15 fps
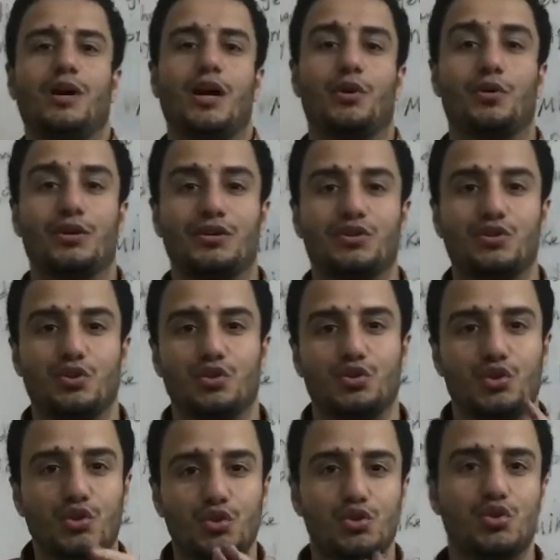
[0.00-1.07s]
I will
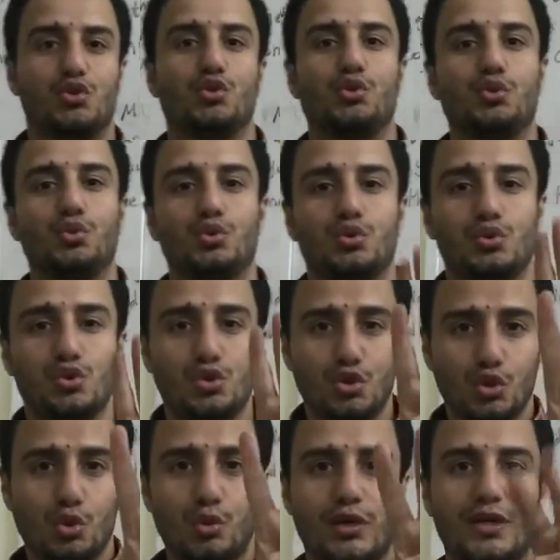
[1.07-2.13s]
introduce you two
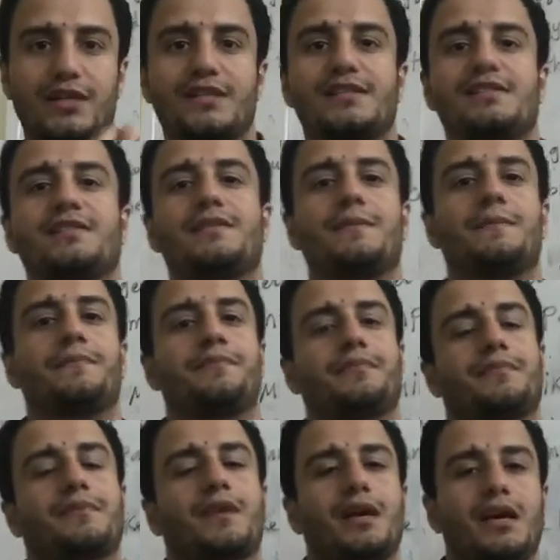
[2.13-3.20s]
ways
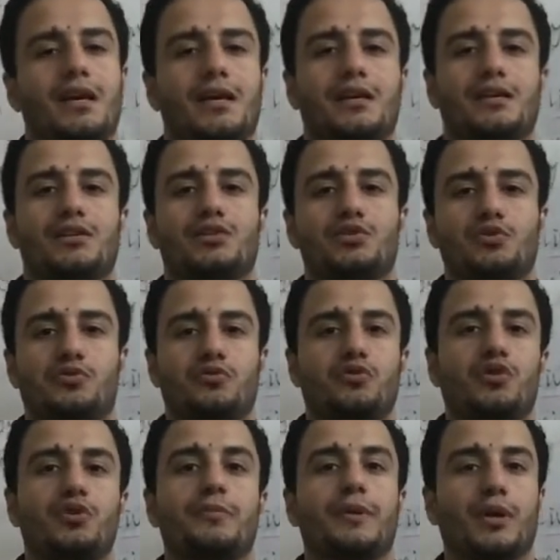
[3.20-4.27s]
to
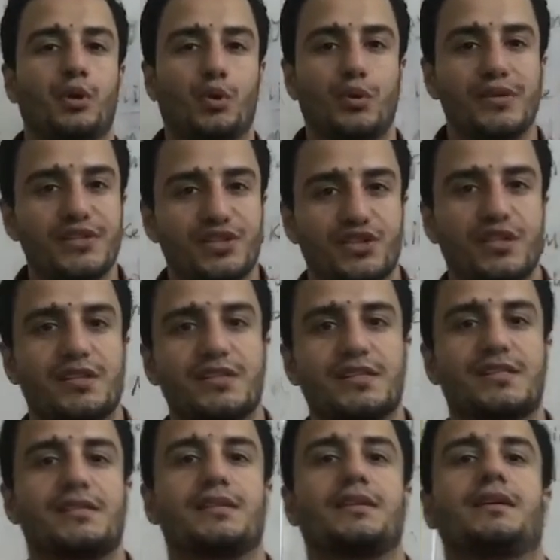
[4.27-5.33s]
form
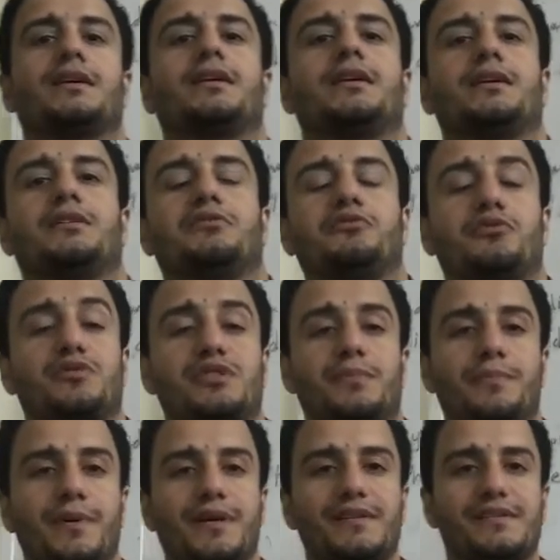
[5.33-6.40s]
questions for the
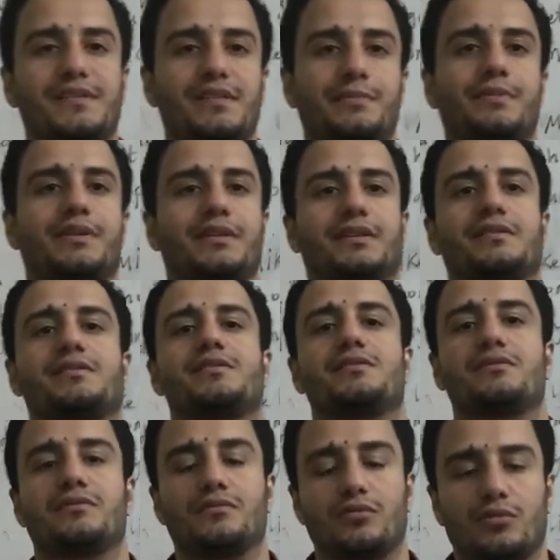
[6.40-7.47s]
past simple tense.
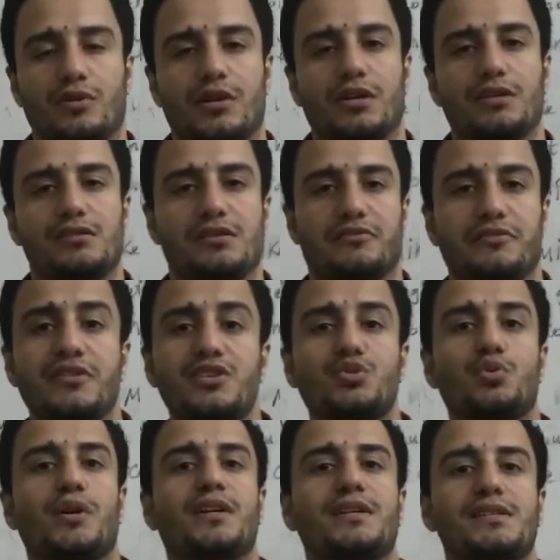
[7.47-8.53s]
Okay, the first
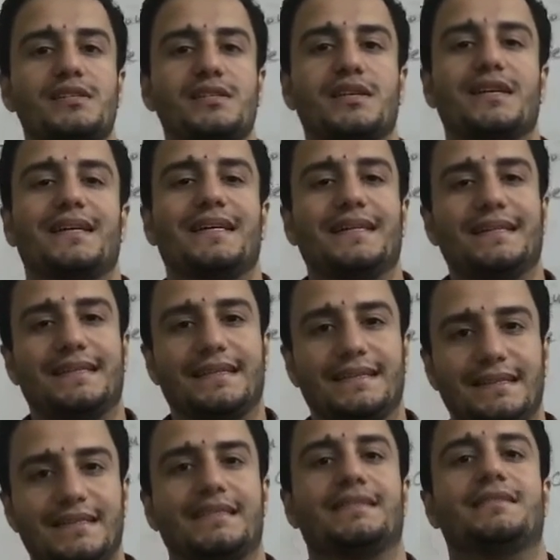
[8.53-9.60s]
one is
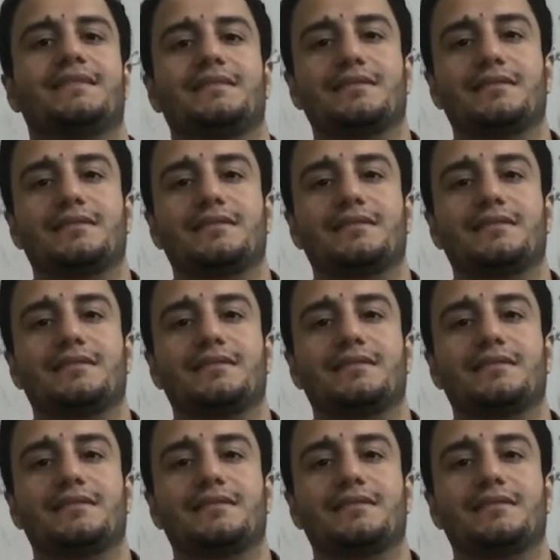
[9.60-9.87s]
did.